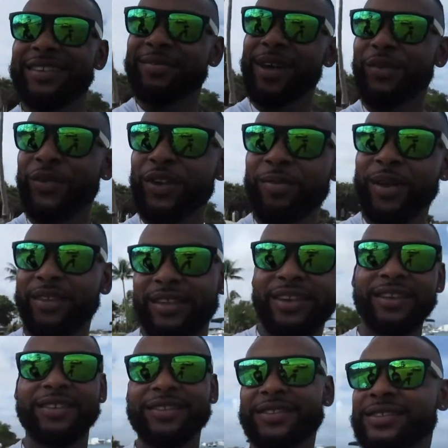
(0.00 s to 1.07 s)
Met a few of the
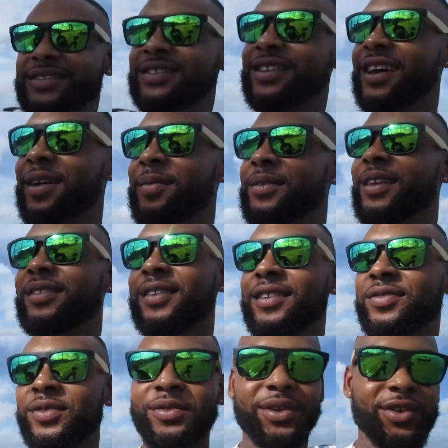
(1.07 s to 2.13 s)
mentees. Yep, this
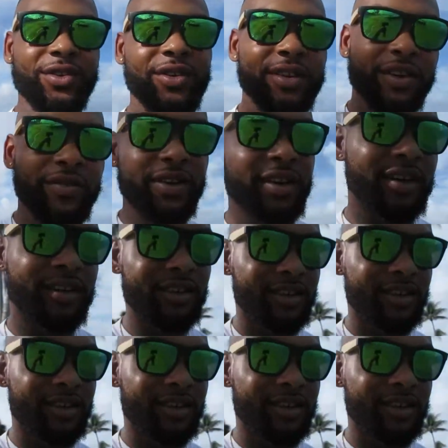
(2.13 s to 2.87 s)
this is what we doing over here.